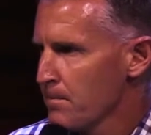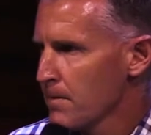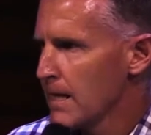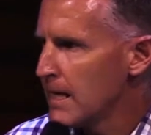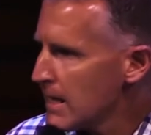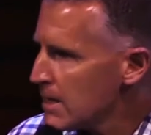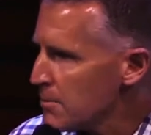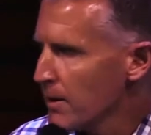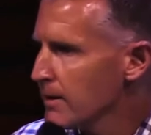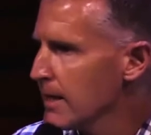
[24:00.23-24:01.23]
He is
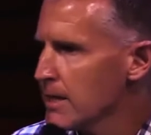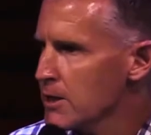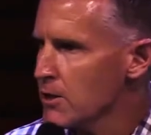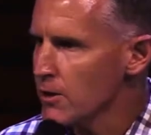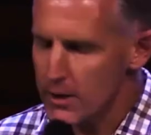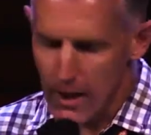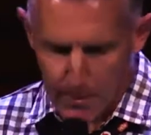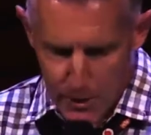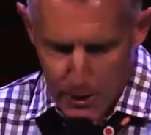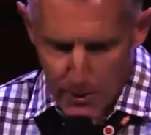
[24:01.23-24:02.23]
building his church, and
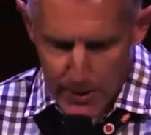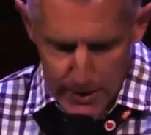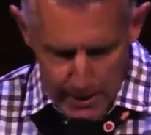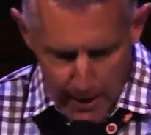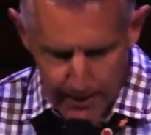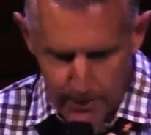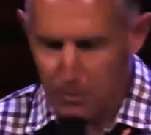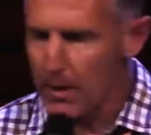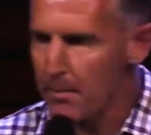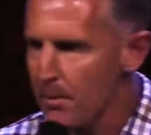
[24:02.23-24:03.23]
I'm so excited to
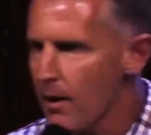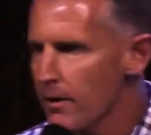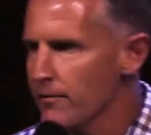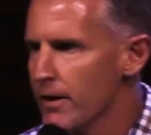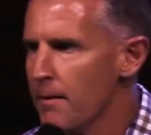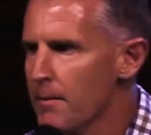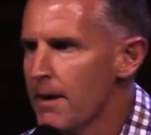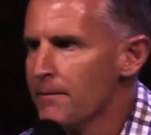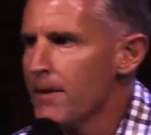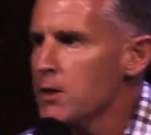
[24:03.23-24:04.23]
be a part of it.
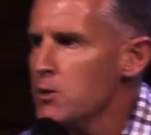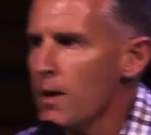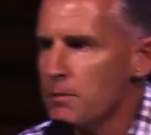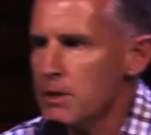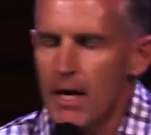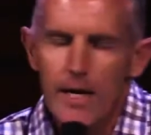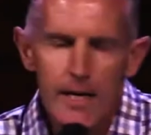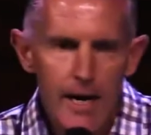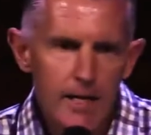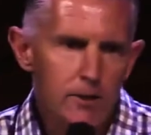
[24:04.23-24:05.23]
That's why I'm saying
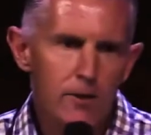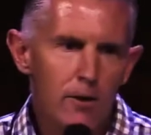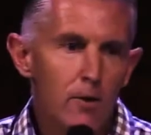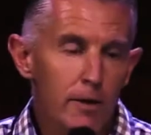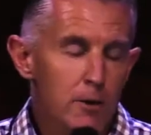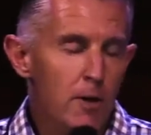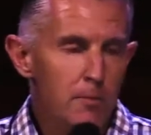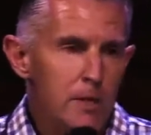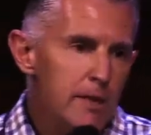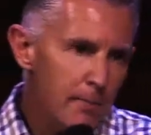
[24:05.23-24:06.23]
yes to the Lord. That's why I'm
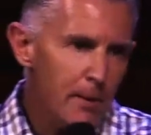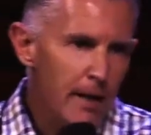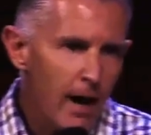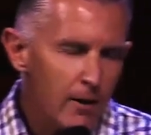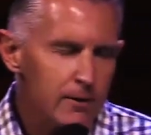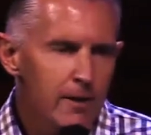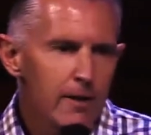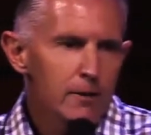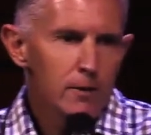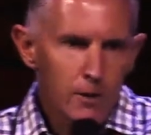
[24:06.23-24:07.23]
stepping out
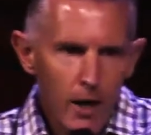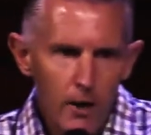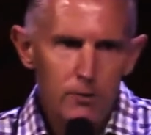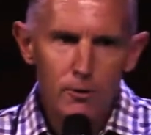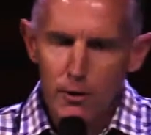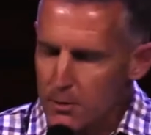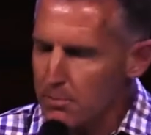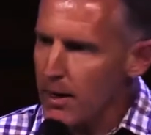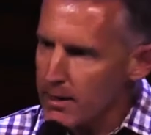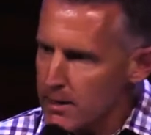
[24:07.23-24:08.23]
to go to this
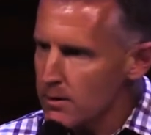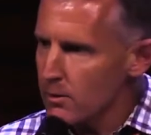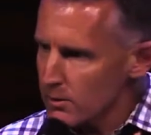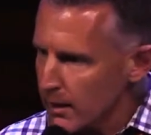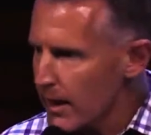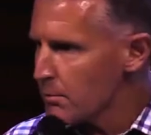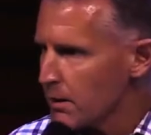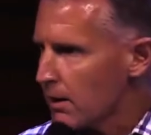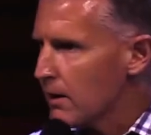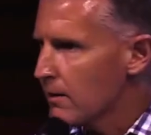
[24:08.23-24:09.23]
place called
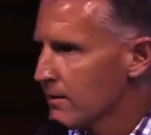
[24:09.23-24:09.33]
Gerbera.